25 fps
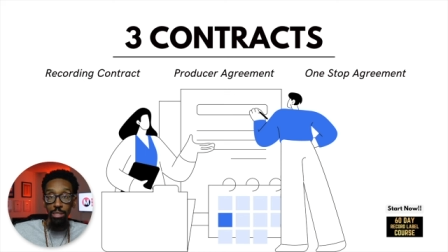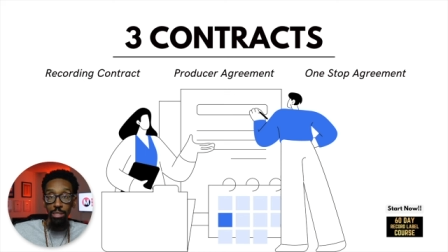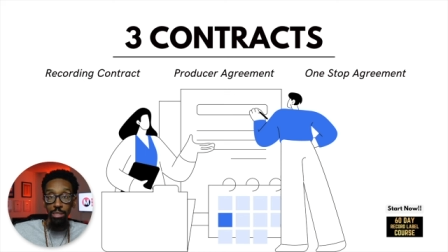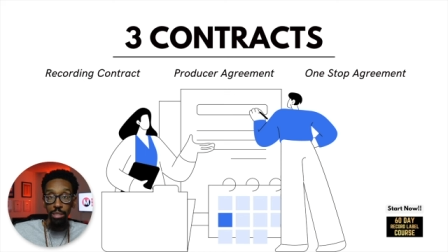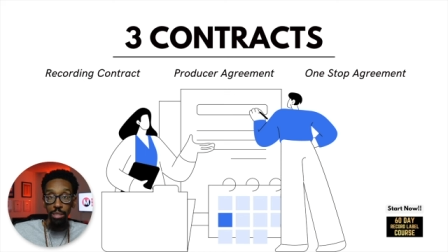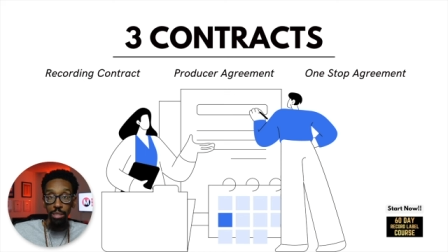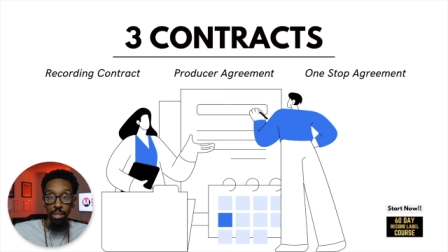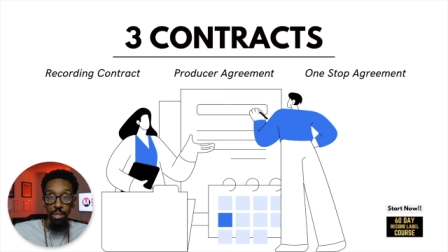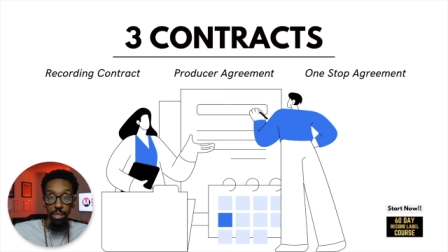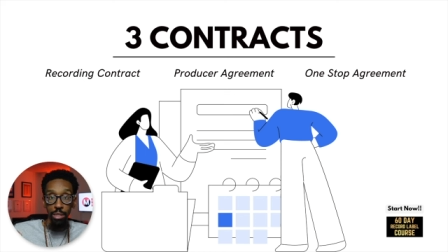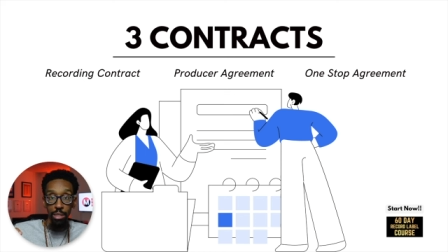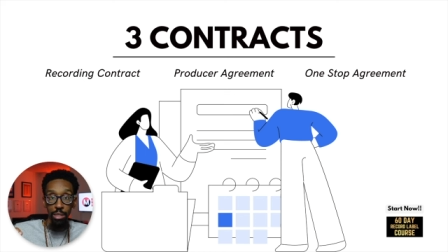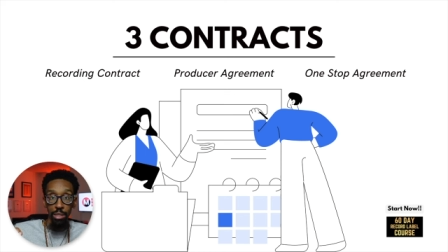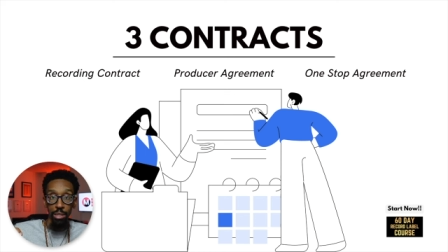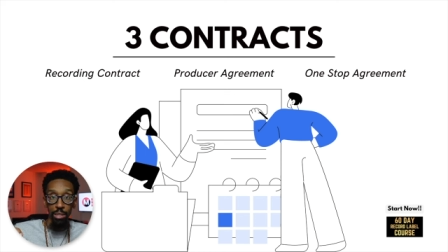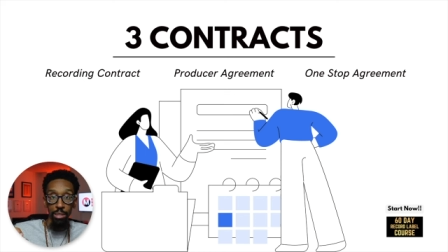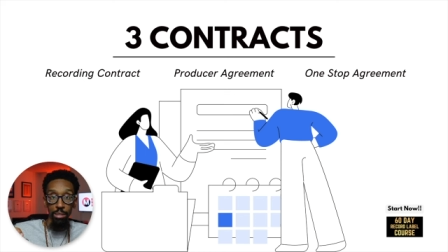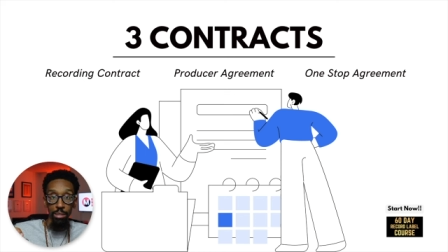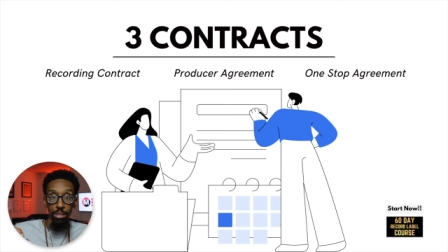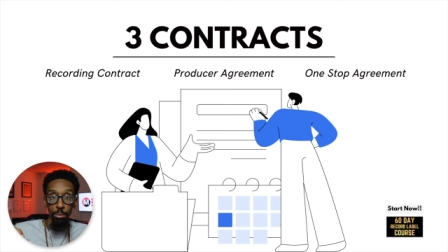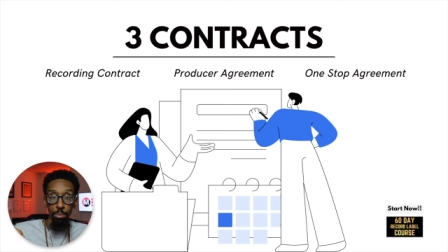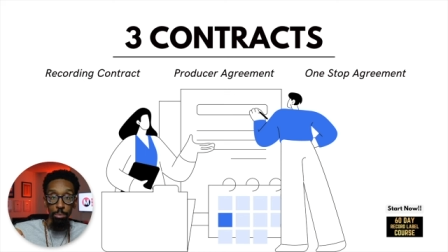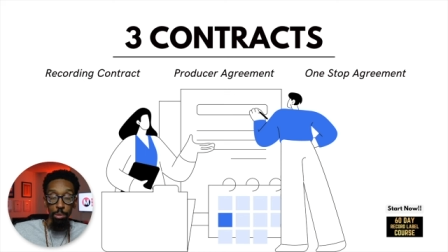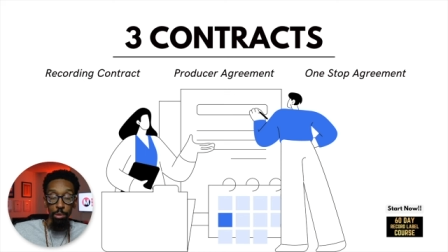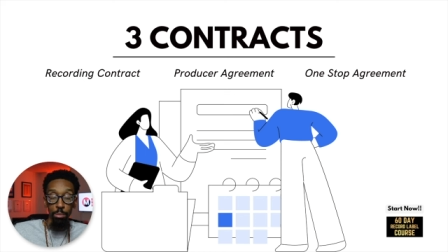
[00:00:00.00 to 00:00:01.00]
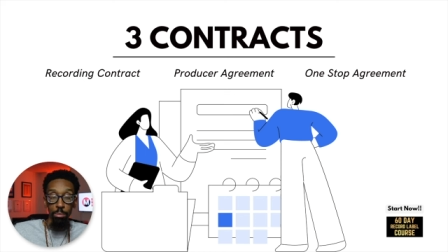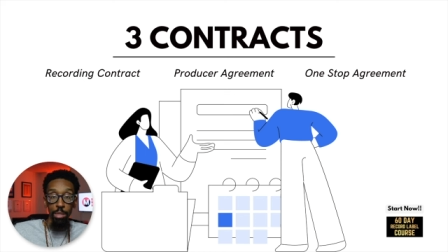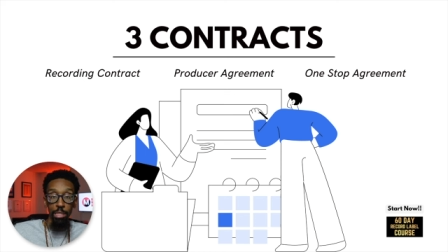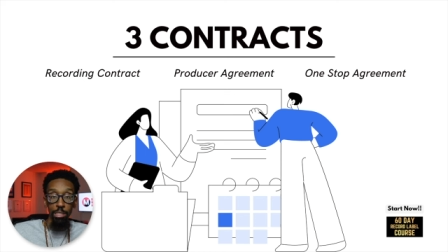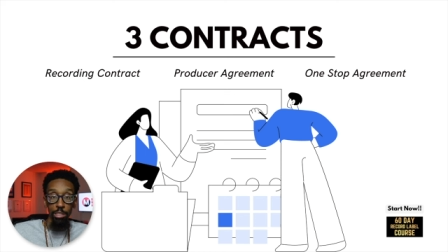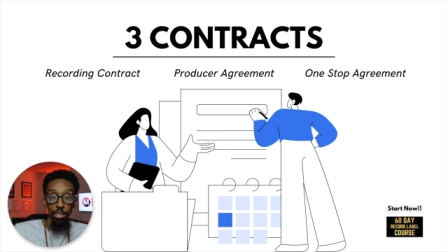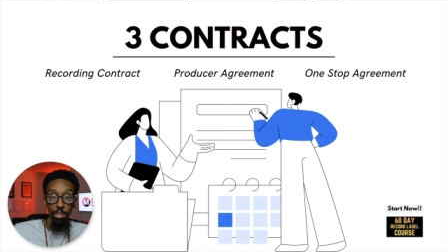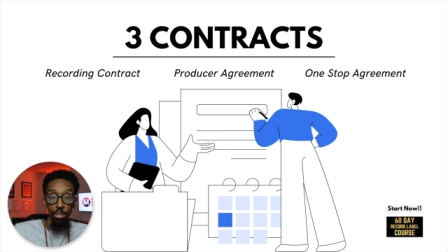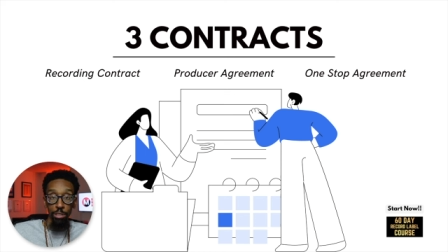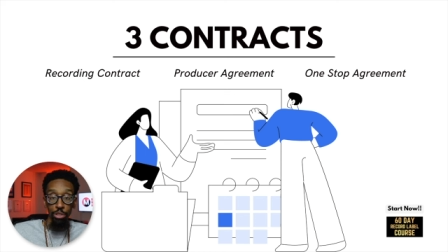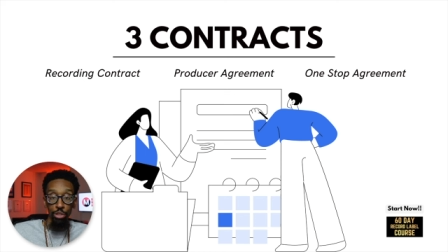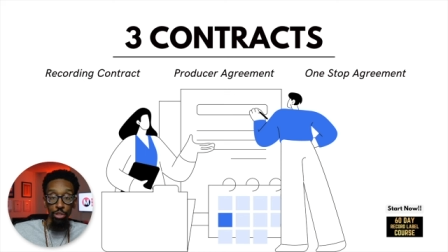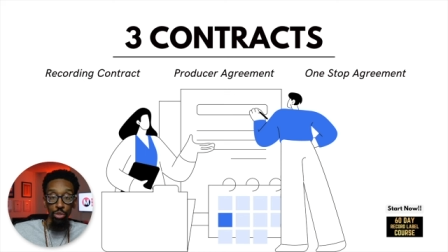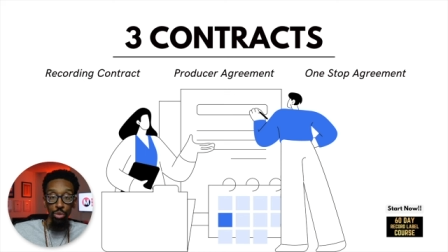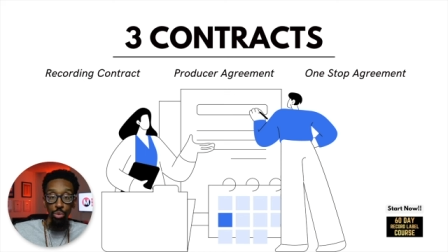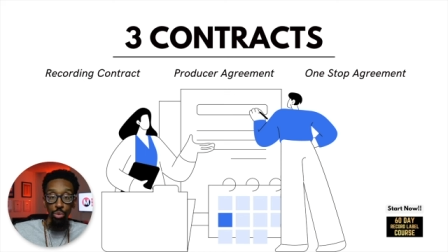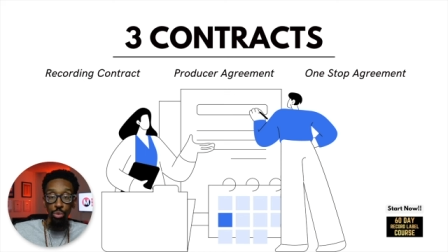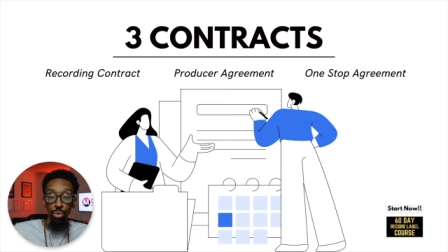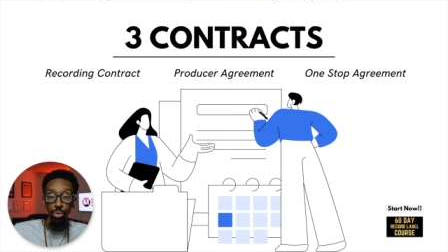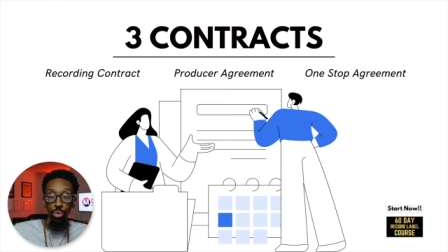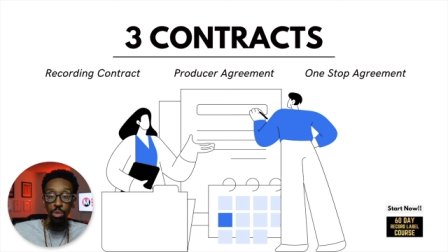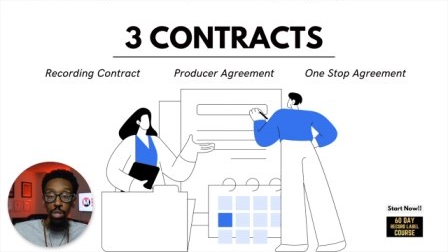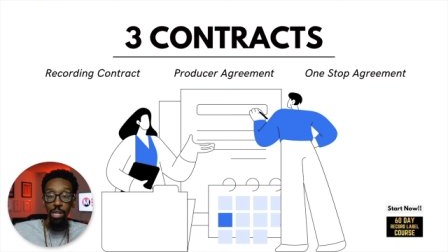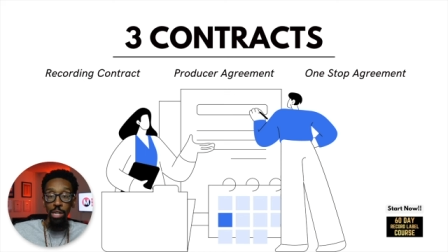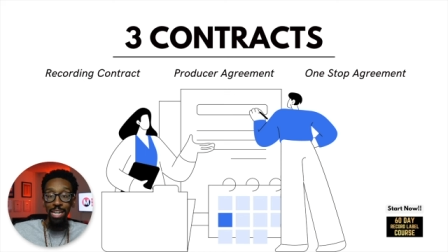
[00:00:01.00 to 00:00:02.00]
the the permission
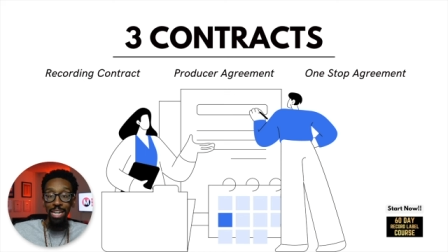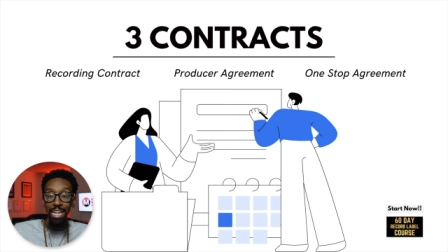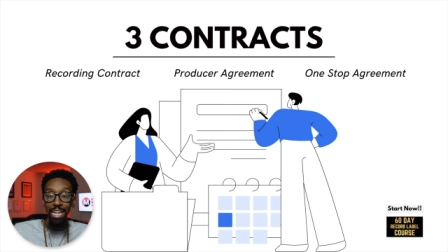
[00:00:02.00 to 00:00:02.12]
to